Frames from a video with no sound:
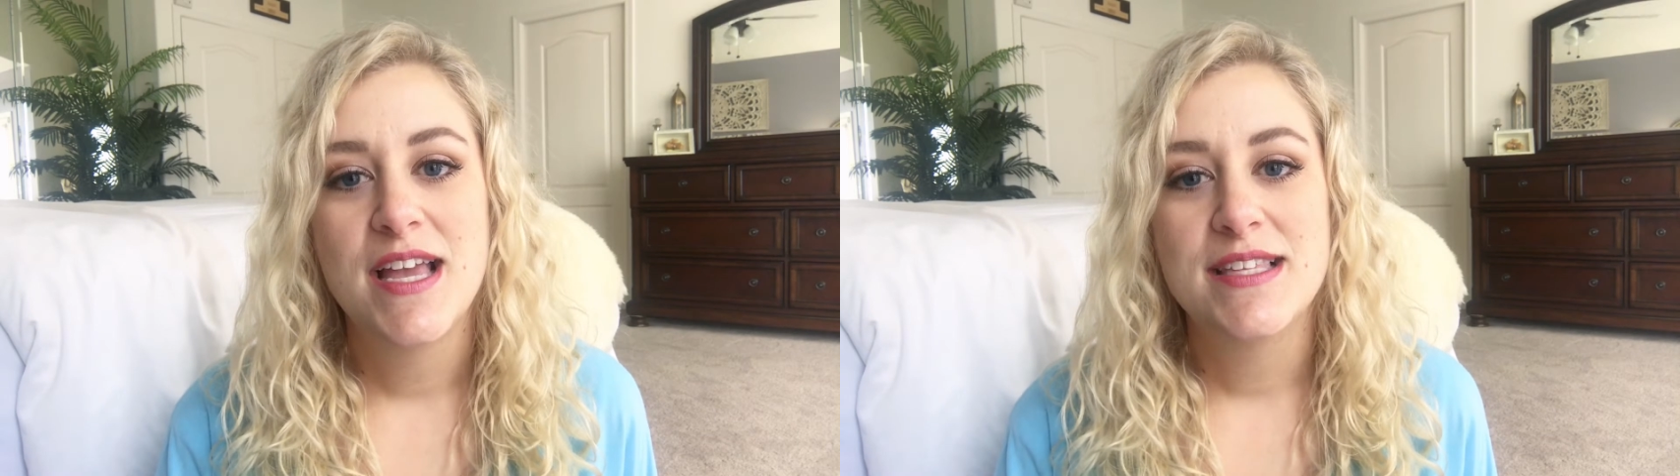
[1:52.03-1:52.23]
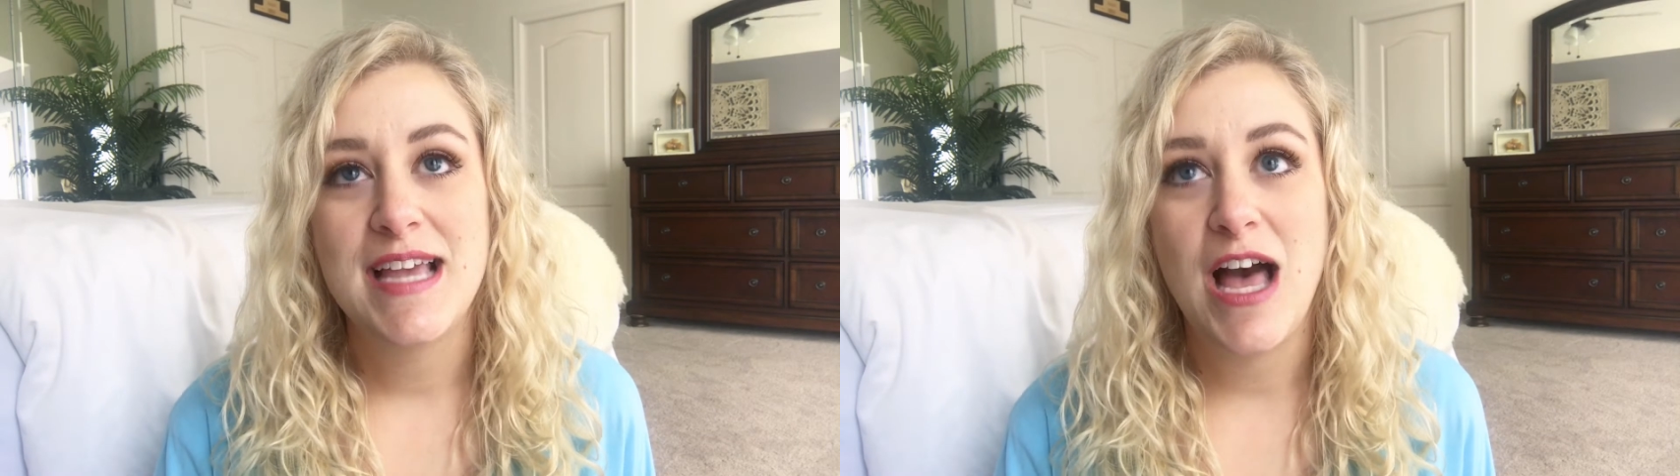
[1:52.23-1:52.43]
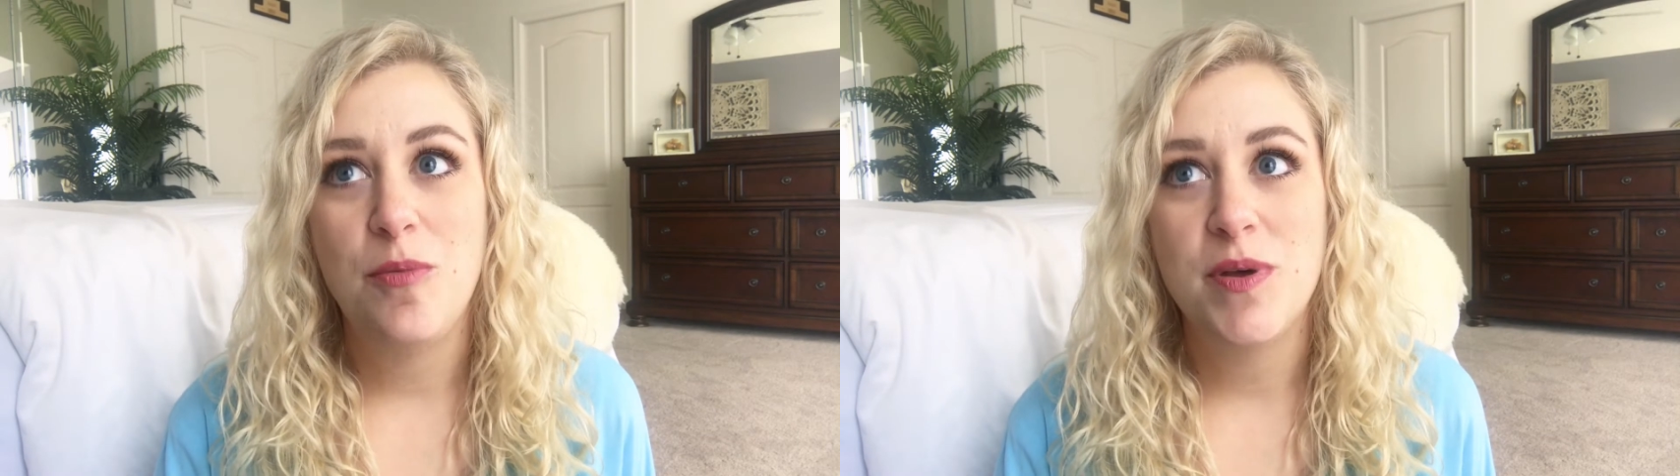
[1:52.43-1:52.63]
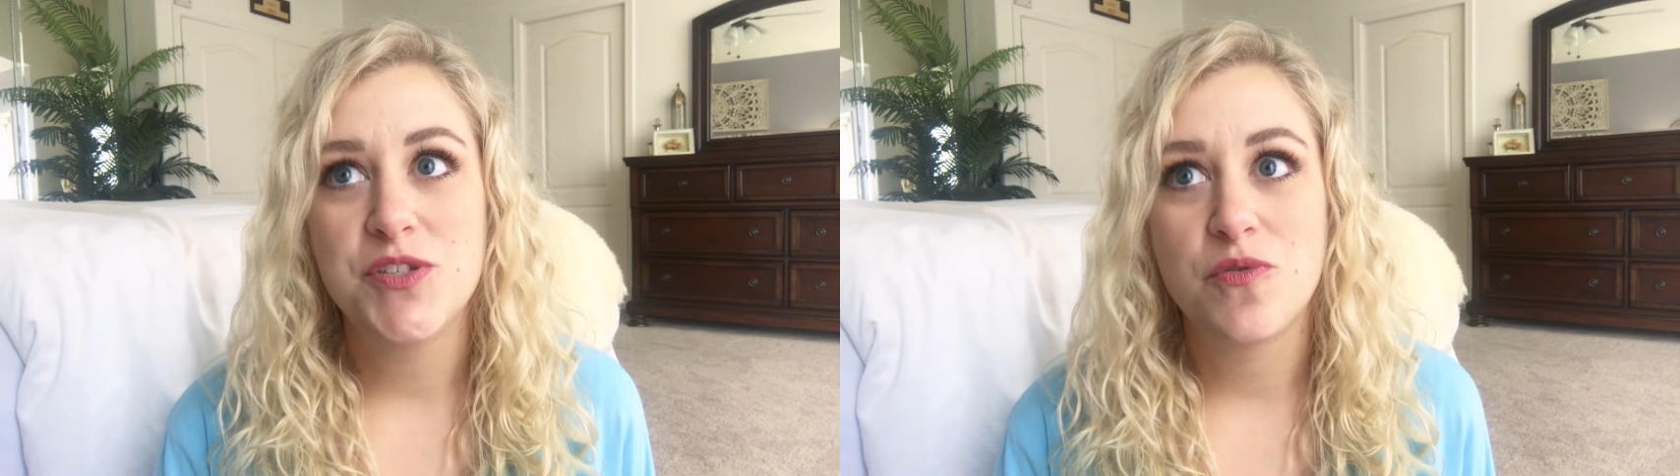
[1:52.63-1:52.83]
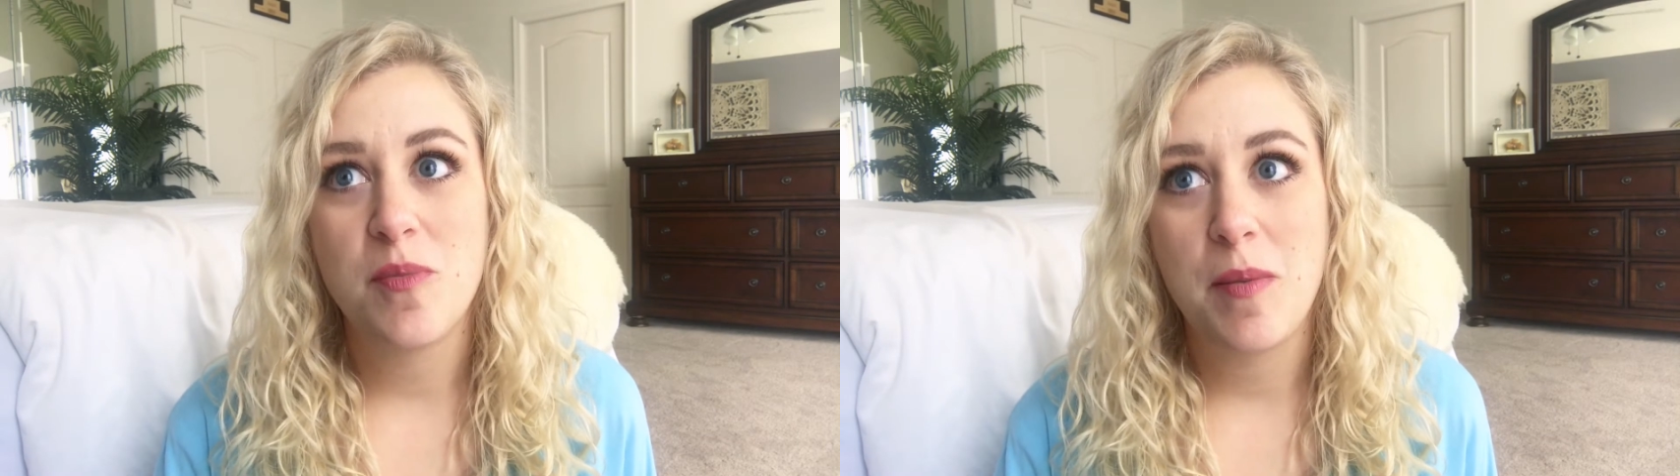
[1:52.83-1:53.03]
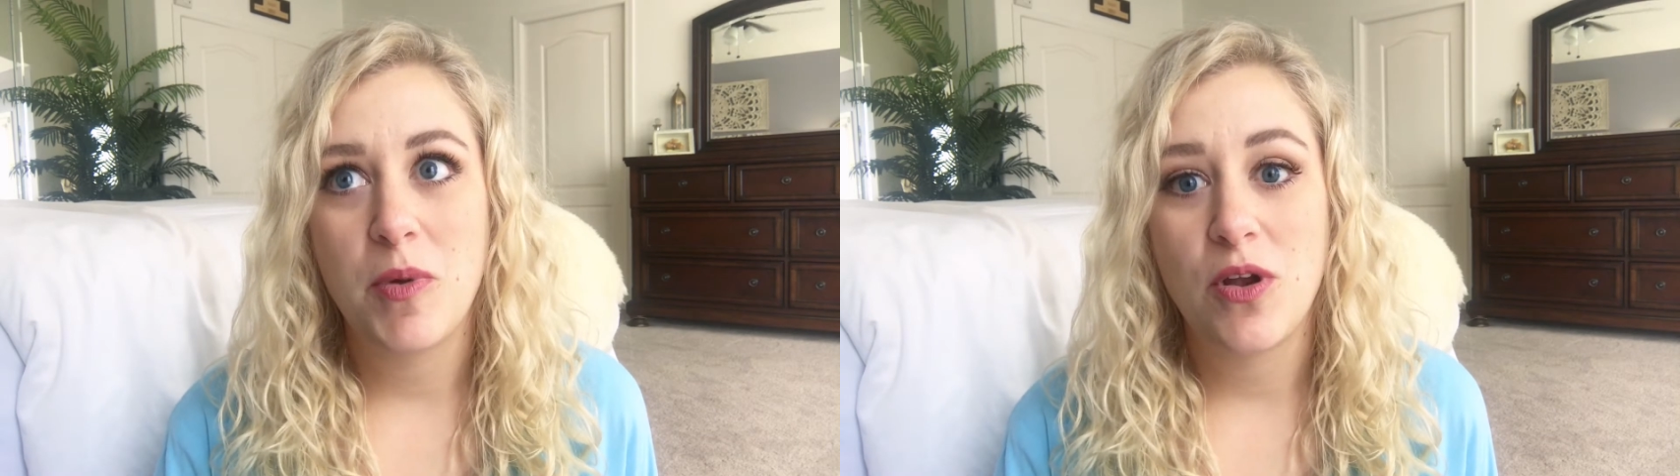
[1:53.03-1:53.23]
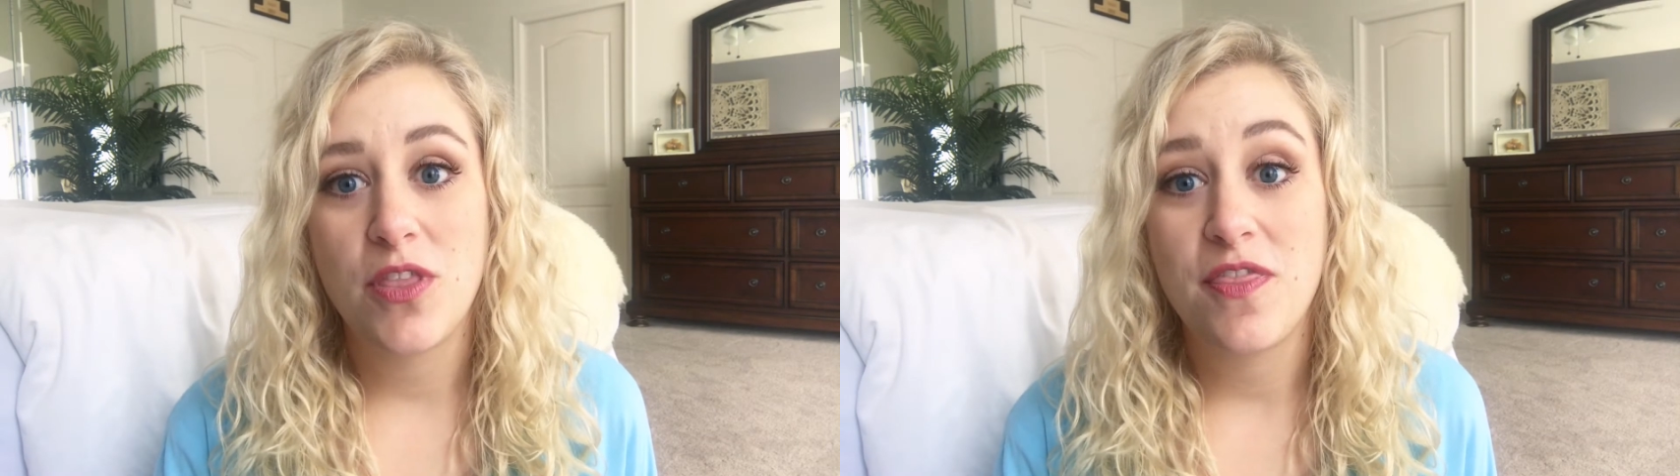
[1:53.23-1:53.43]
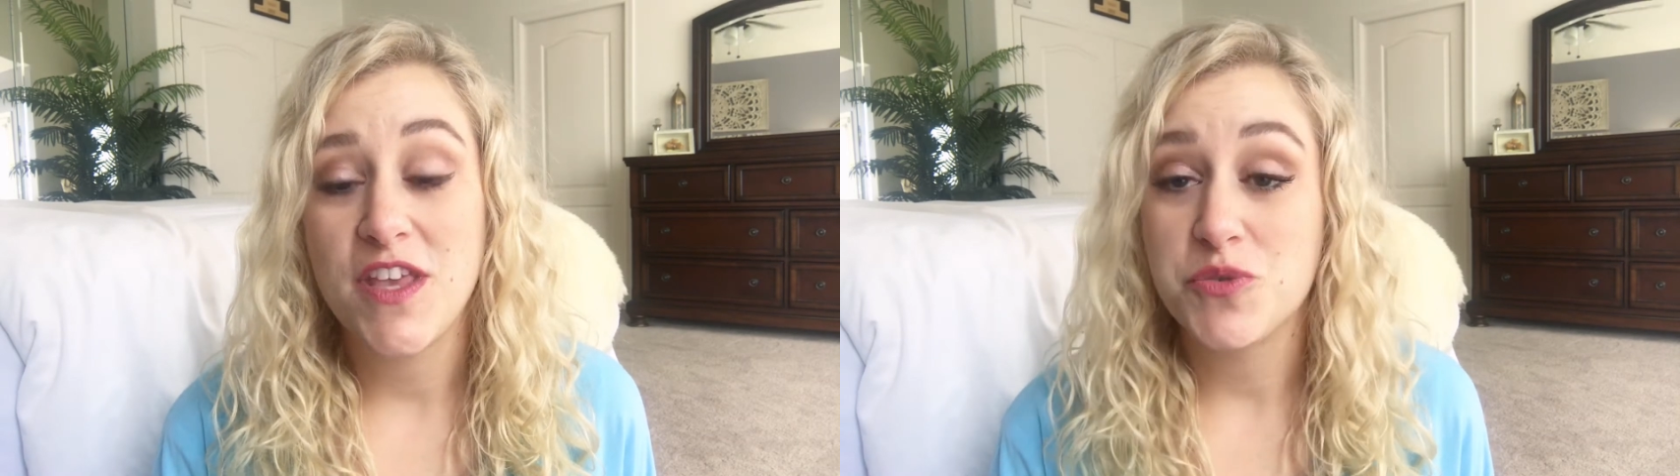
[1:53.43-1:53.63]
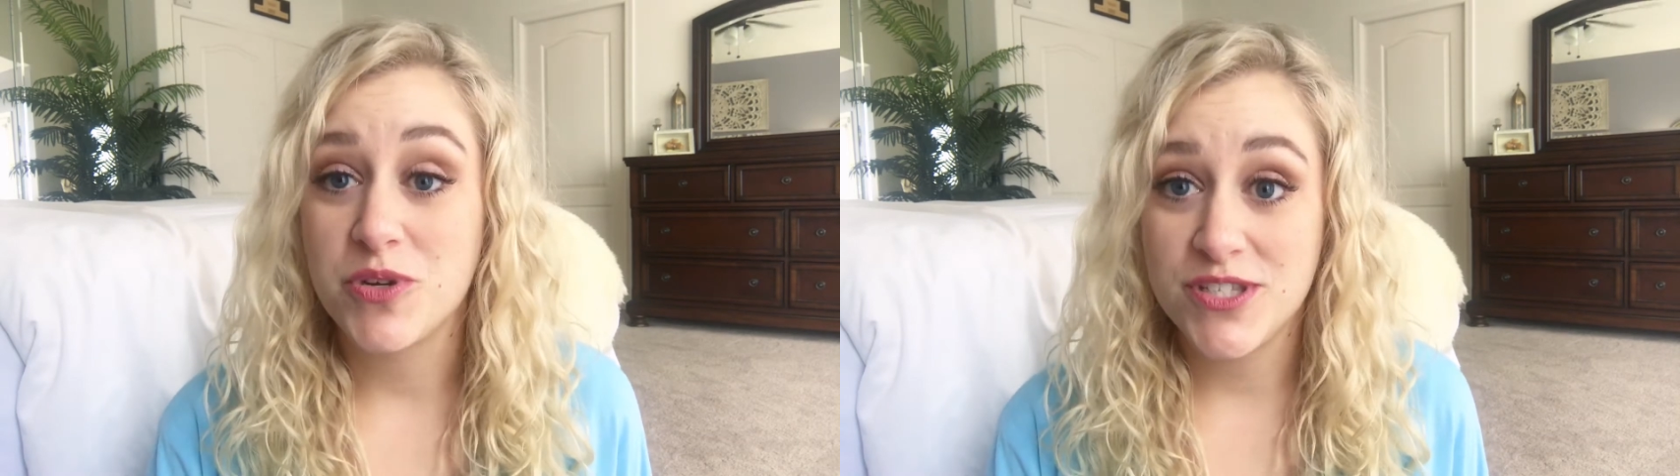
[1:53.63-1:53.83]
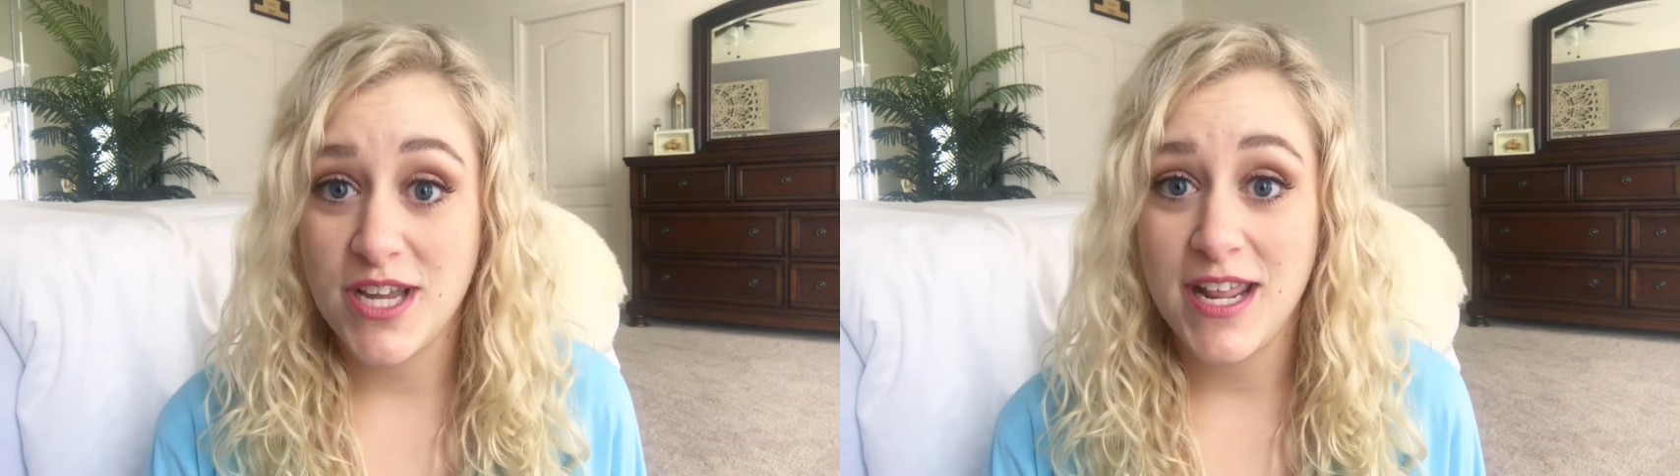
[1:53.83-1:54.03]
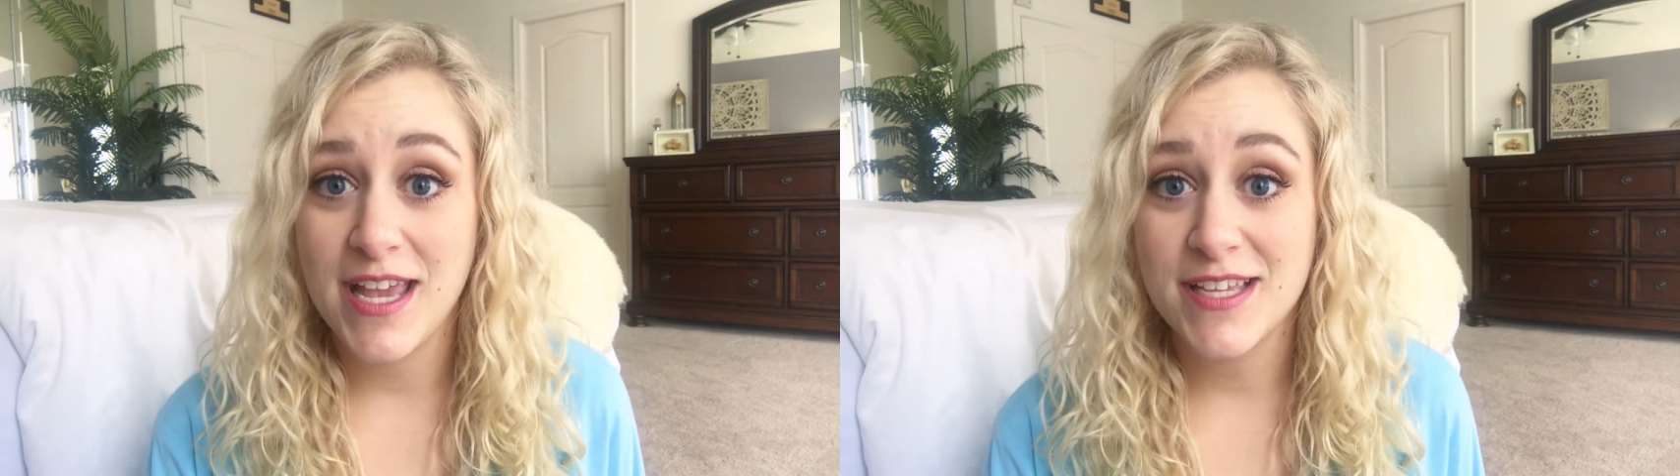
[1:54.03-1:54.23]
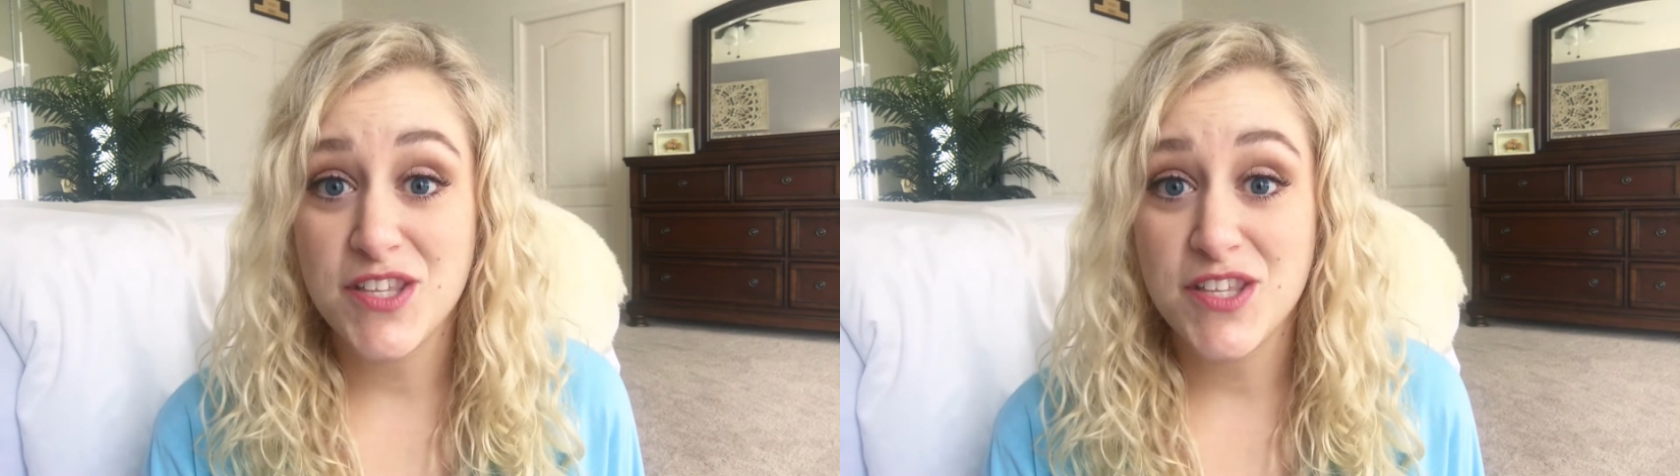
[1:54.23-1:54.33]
to help us remember the things we're studying